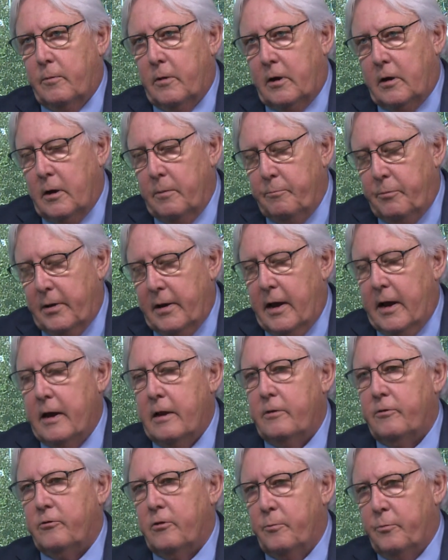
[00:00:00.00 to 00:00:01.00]

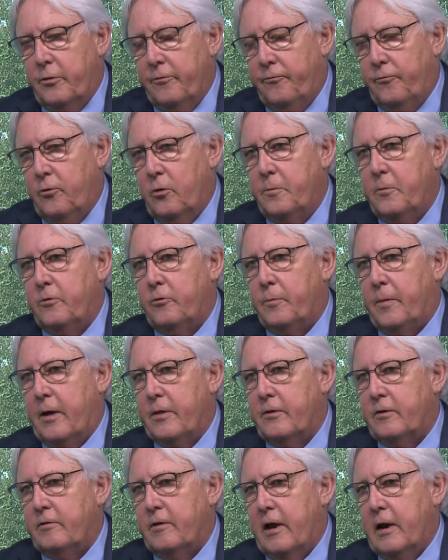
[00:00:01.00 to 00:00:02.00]
compliance and performance by
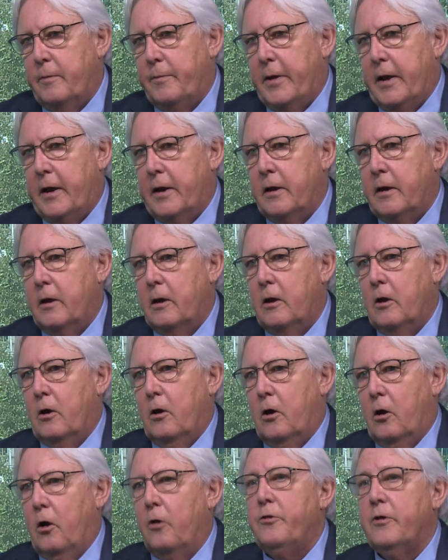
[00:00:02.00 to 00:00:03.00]
the Taliban
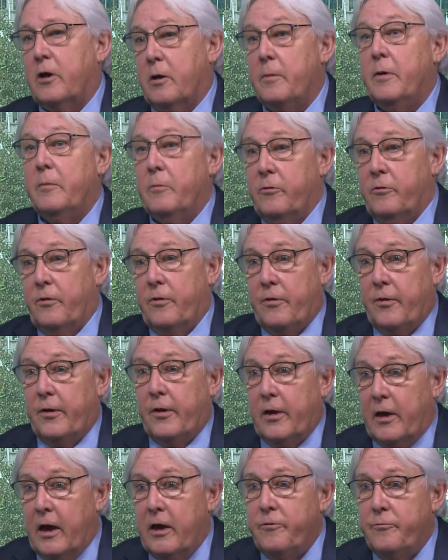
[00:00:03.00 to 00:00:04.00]
on the commitments that they
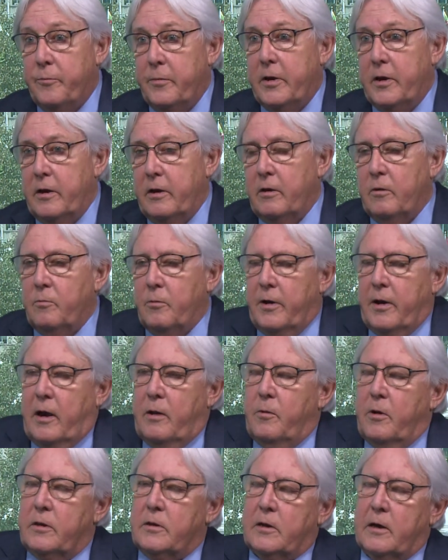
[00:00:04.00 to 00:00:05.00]
gave me when I
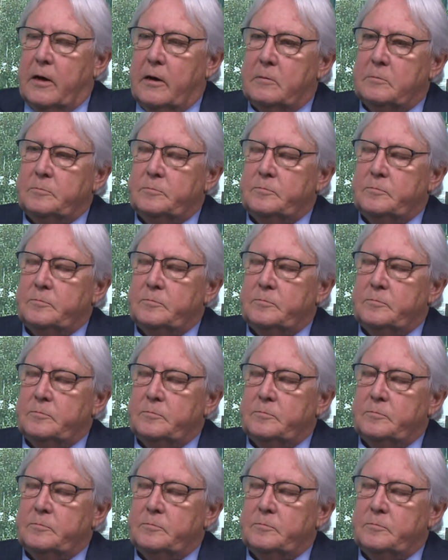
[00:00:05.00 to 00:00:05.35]
went there.